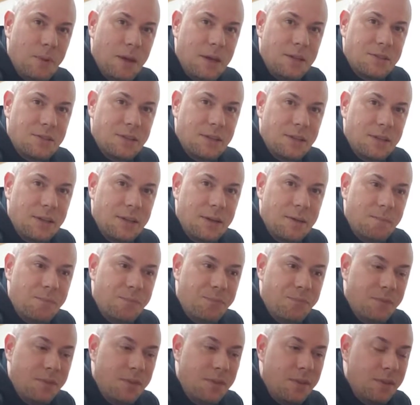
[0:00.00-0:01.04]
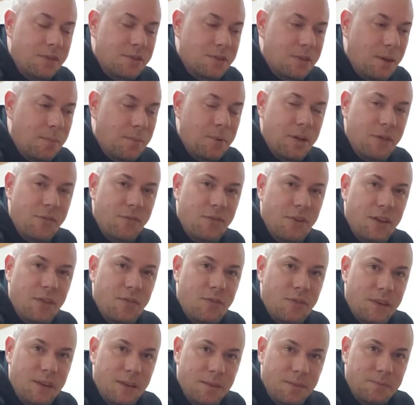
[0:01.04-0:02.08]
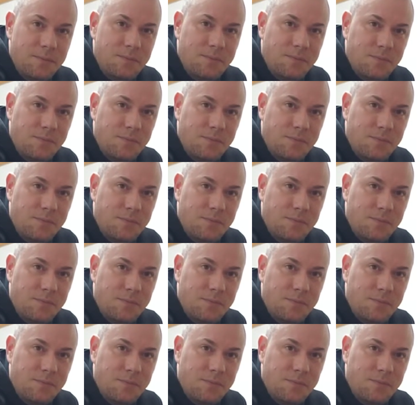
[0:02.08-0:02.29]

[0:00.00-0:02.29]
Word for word: basically, this company VeVe,